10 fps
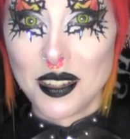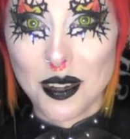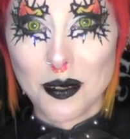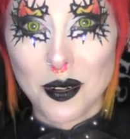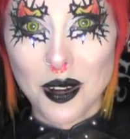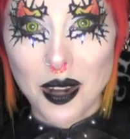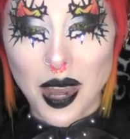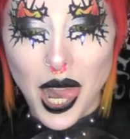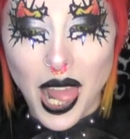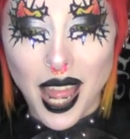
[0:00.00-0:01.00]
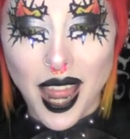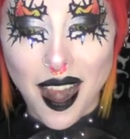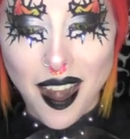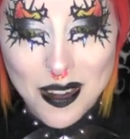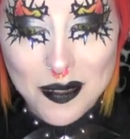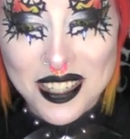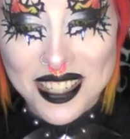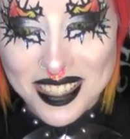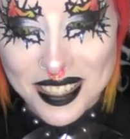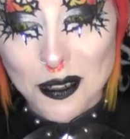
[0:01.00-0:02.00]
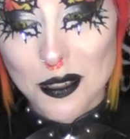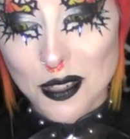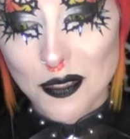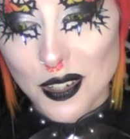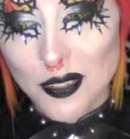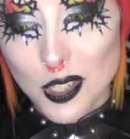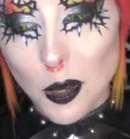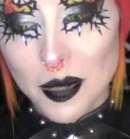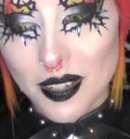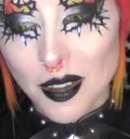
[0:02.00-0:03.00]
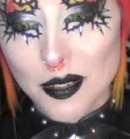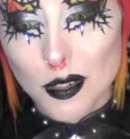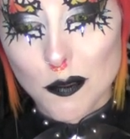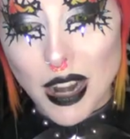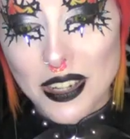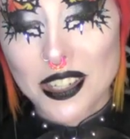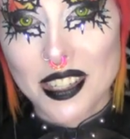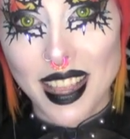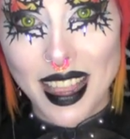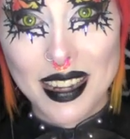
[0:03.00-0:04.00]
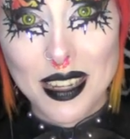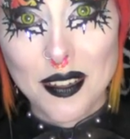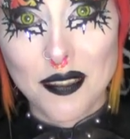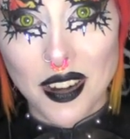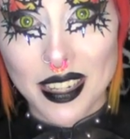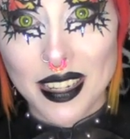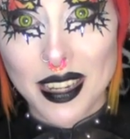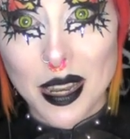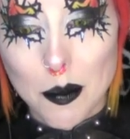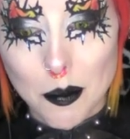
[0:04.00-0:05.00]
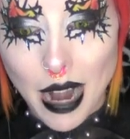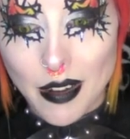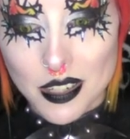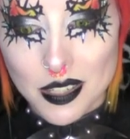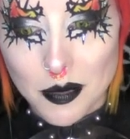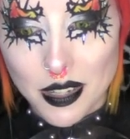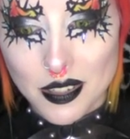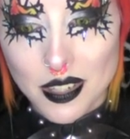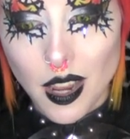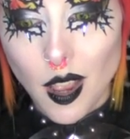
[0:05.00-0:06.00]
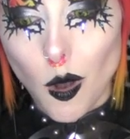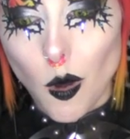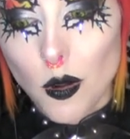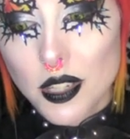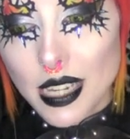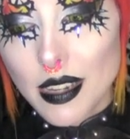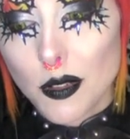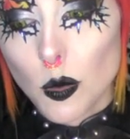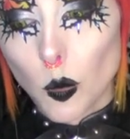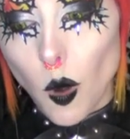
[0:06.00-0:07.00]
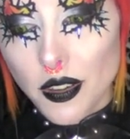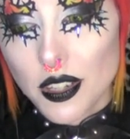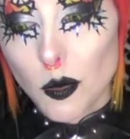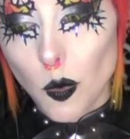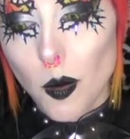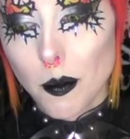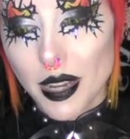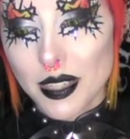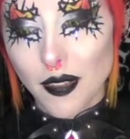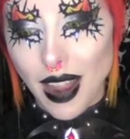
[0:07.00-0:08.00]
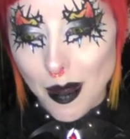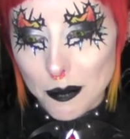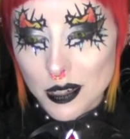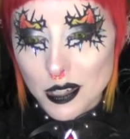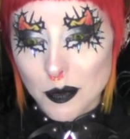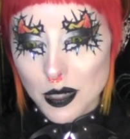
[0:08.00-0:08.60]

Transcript: you know what? I was still too full of Zopiclone to register any fucking embarrassment, or to even wonder what might have happened